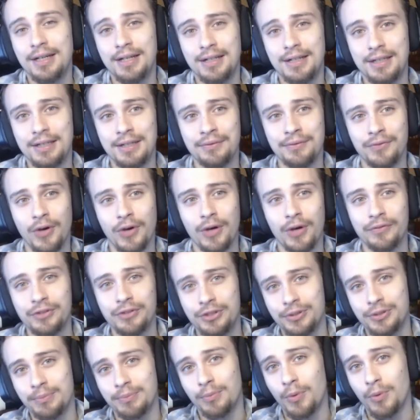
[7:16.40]
involved
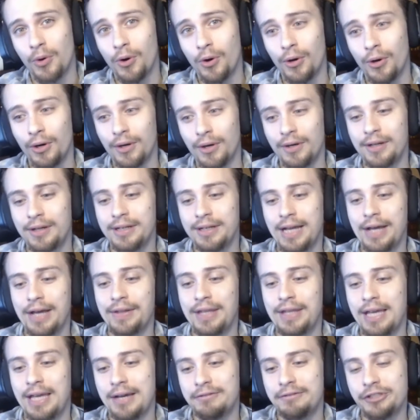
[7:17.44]
into more, and now
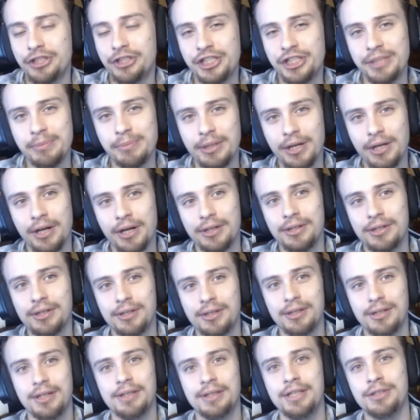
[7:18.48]
they have Achievement
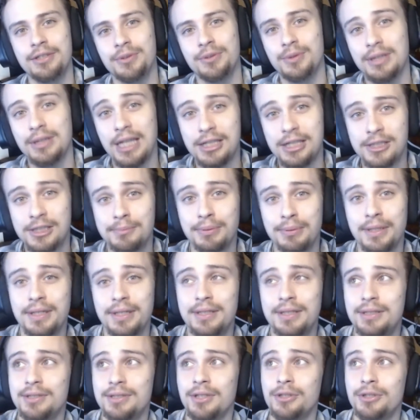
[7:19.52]
Hunter and they do Let's
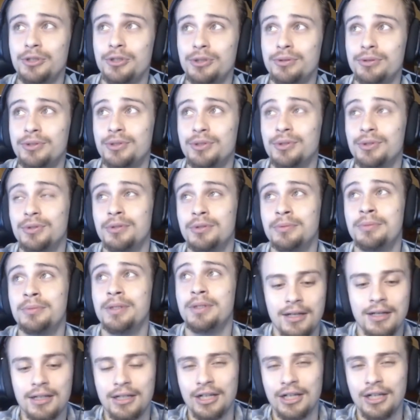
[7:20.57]
Plays on YouTube.
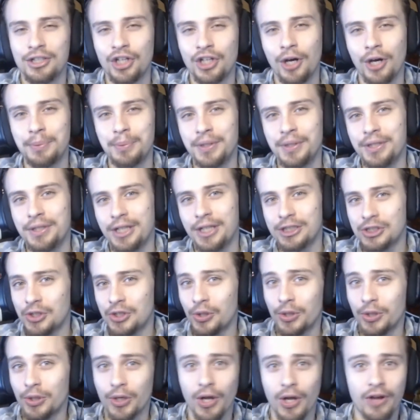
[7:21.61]
A company that
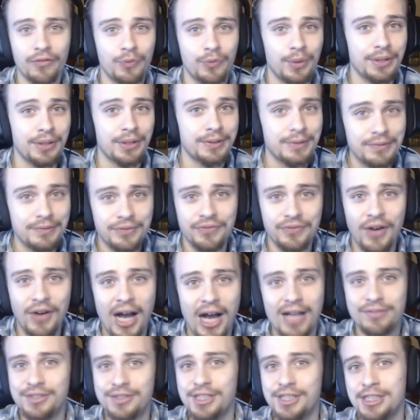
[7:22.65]
started off with
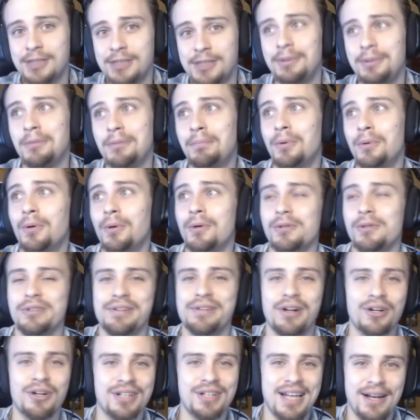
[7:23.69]
5-6 people
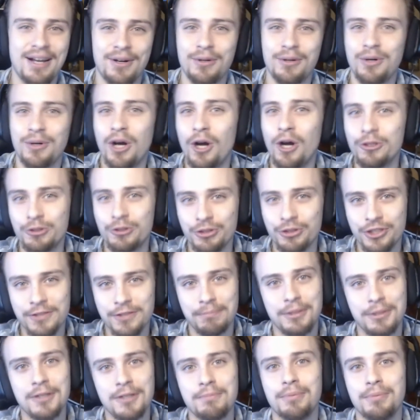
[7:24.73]
are now hundreds
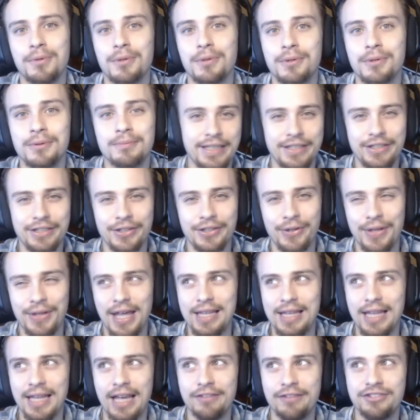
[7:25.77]
of people. You know,
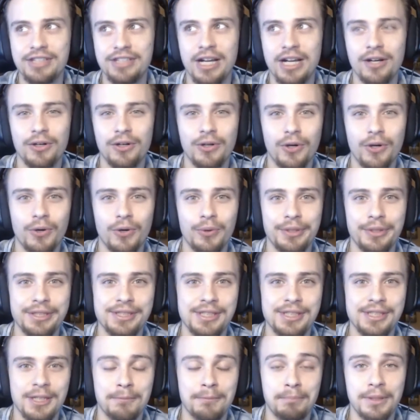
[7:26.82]
that lifestyle
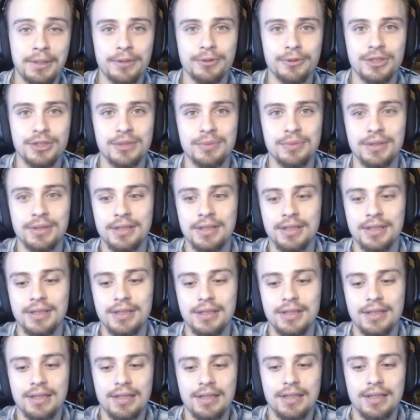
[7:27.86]
always appealed to me.
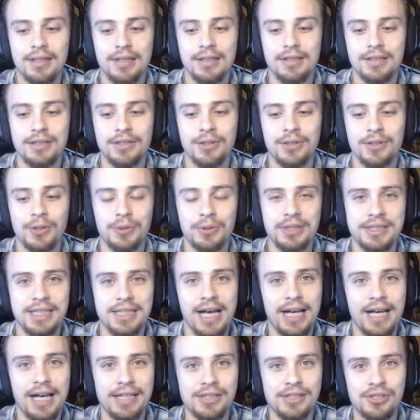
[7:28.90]
You know, these
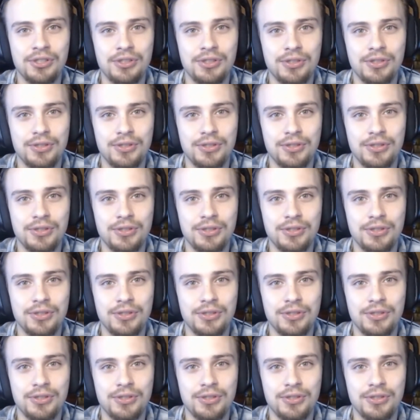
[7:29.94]
guys